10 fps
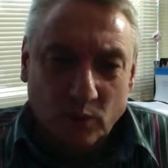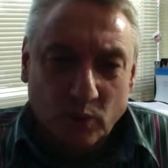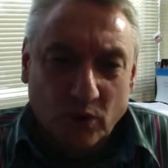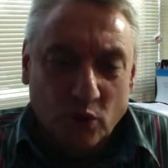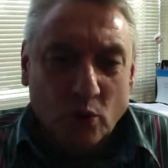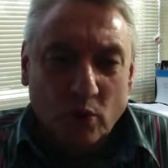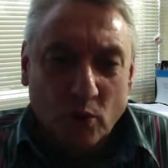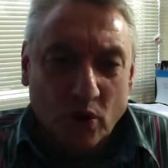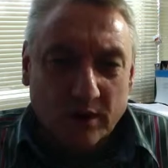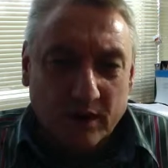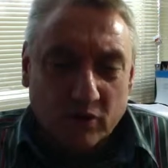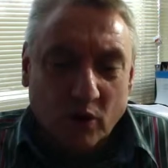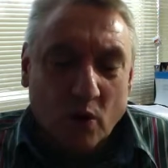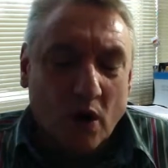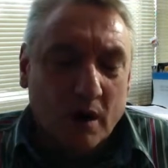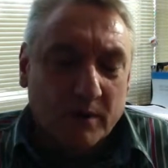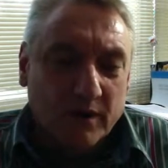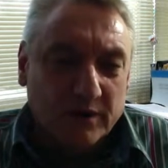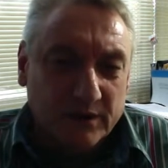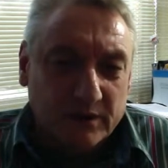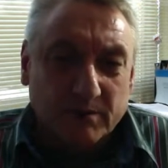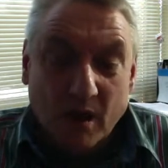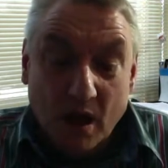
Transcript: with all the work that's required, because it's